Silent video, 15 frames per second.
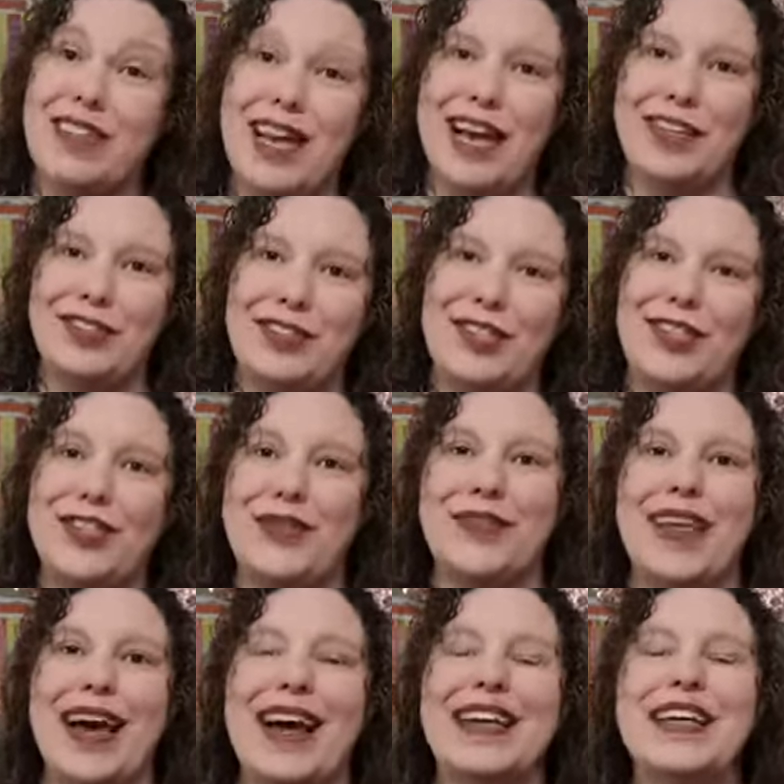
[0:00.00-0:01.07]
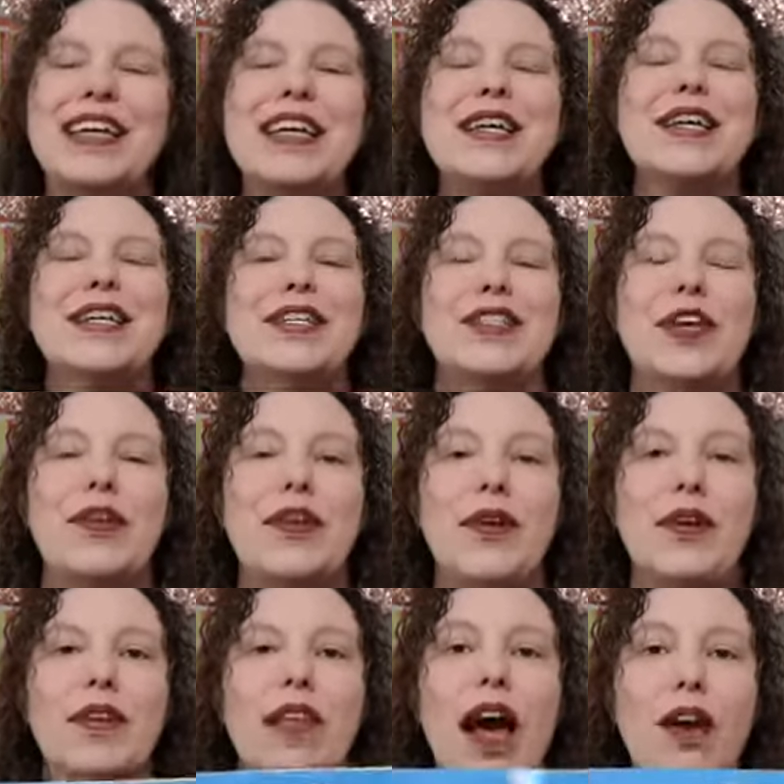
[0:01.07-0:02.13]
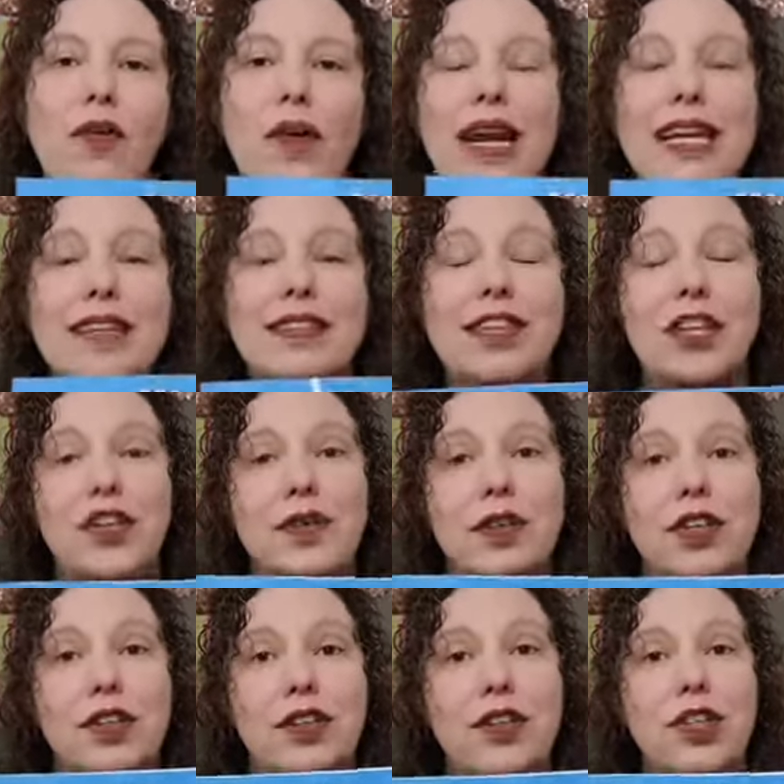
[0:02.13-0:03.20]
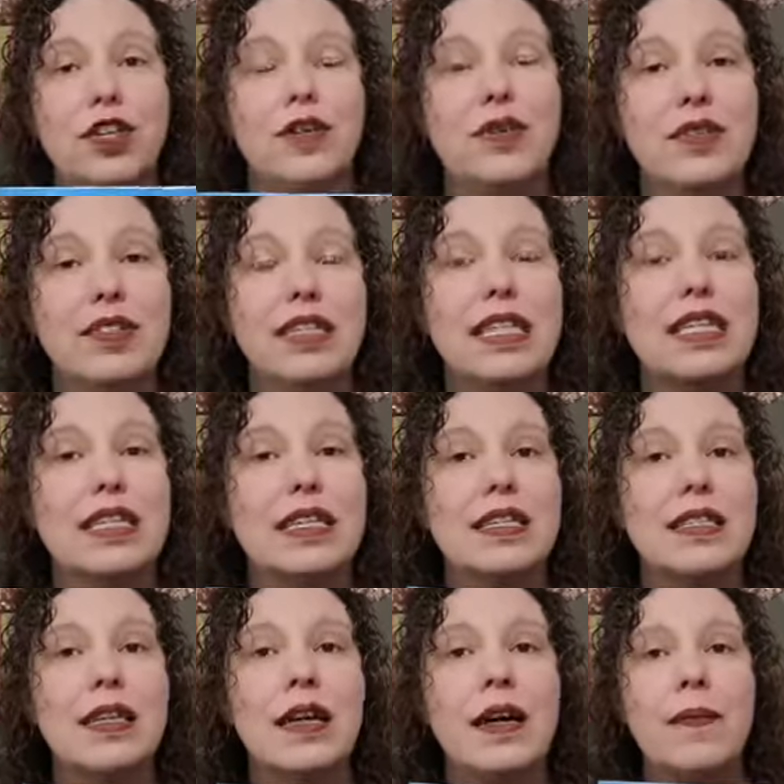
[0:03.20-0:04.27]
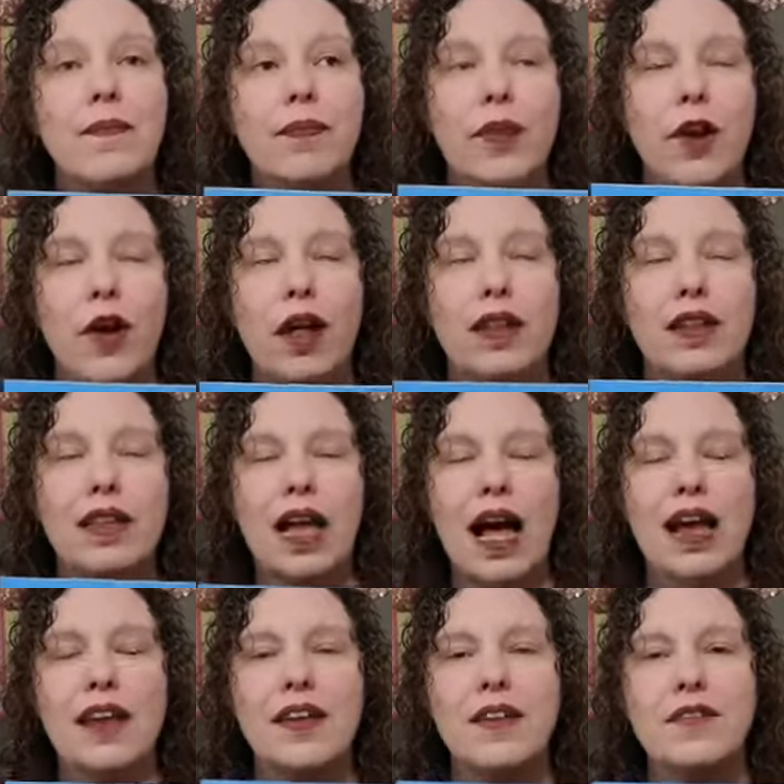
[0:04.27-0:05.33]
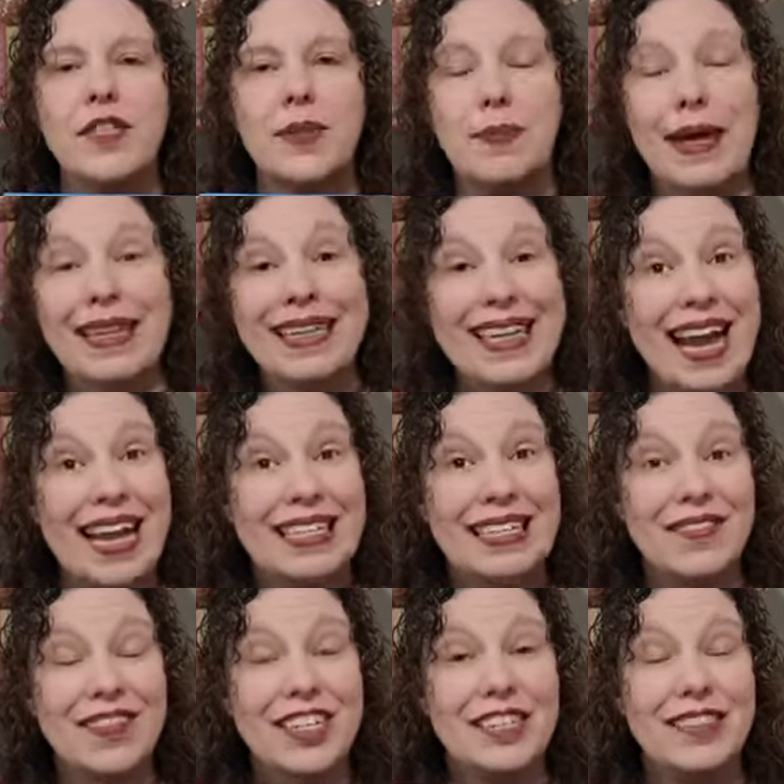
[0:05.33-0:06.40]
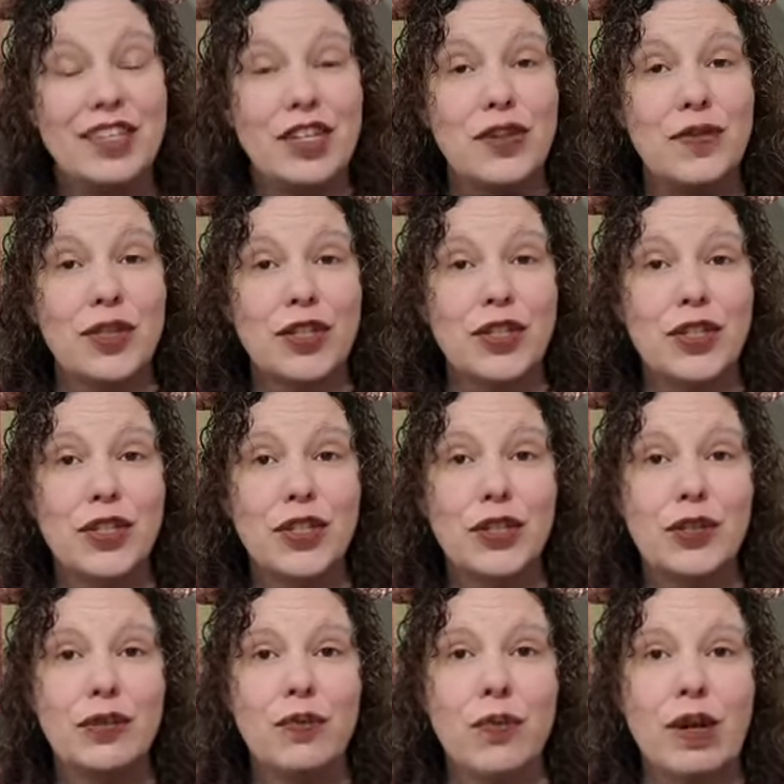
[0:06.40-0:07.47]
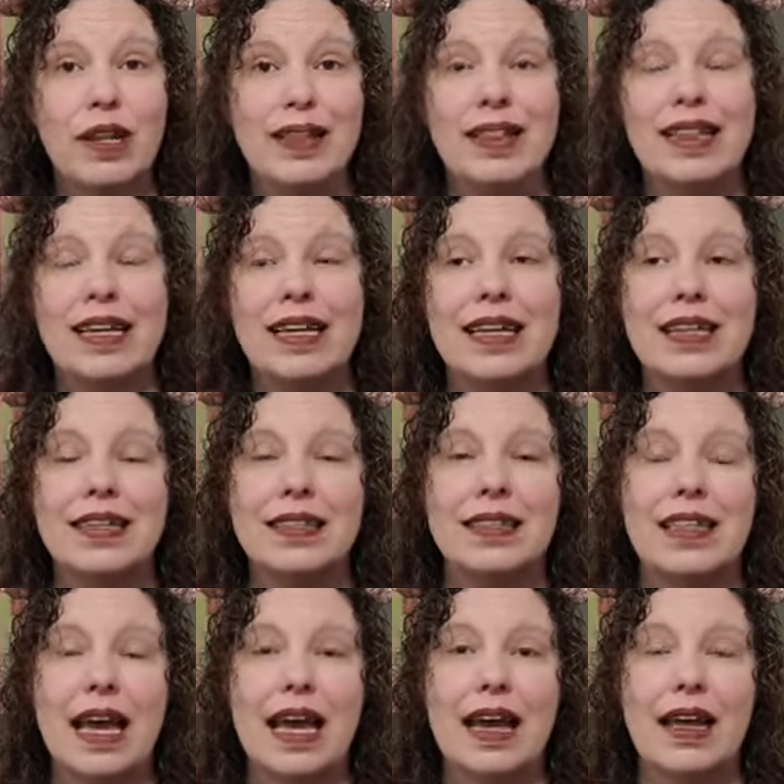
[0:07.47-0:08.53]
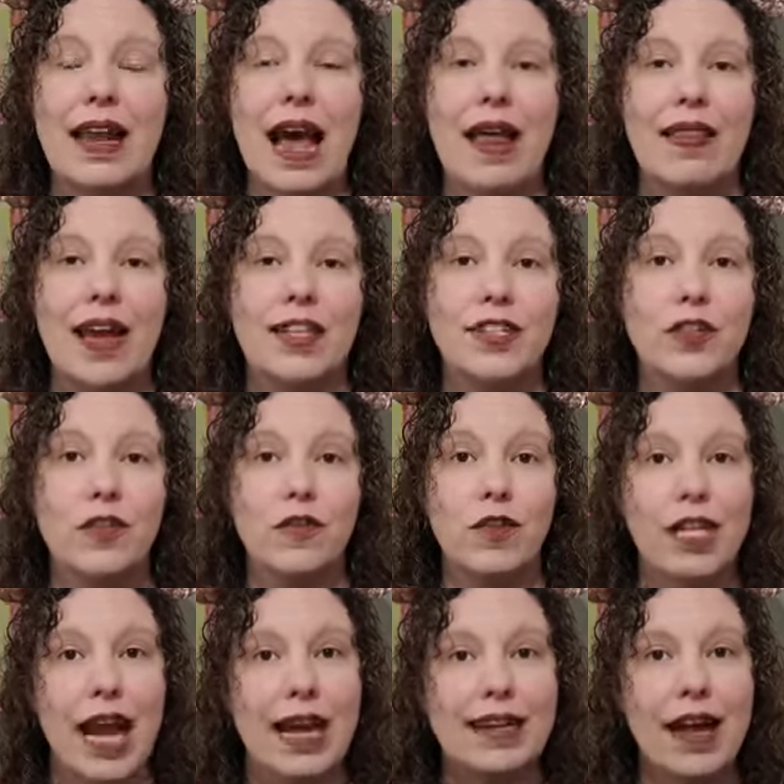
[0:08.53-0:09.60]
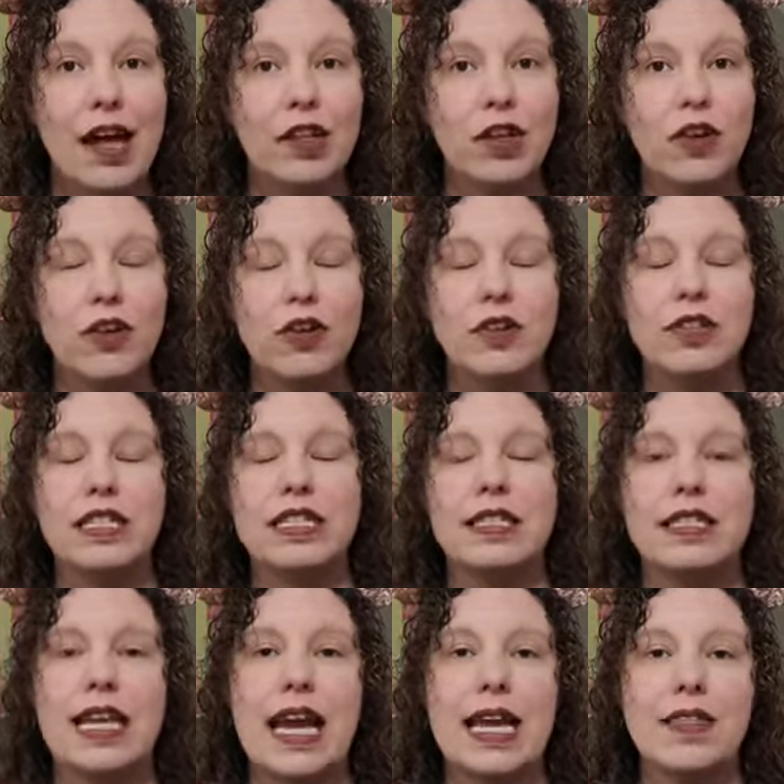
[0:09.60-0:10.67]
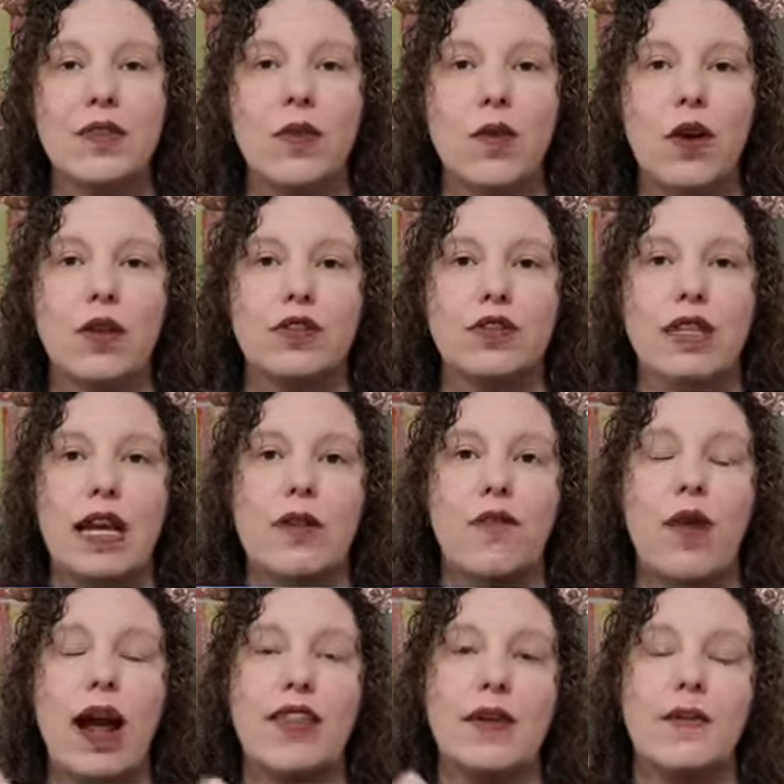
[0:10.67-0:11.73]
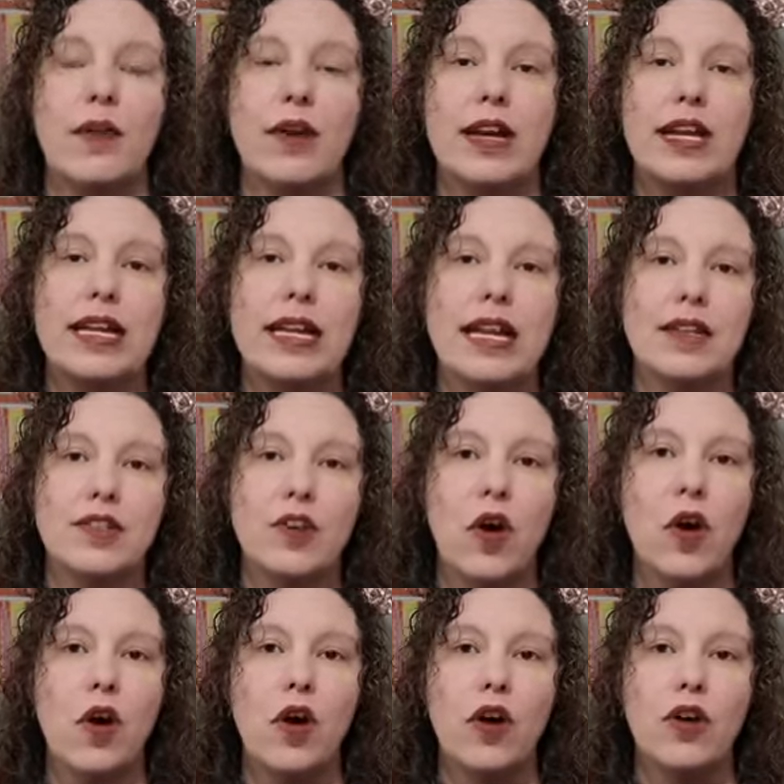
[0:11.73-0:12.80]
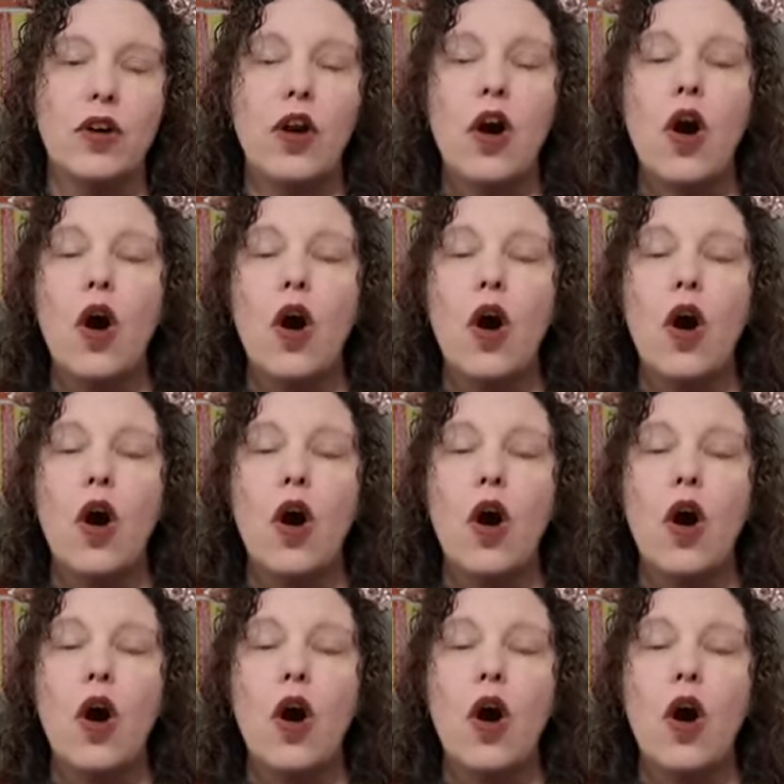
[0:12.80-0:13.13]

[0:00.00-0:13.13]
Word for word: likes to do that. So there are a lot of ways that you can use this. There are a lot of spelling activities that you can do. One of the things that I like to do for tactile learners is take the words and write them on an index card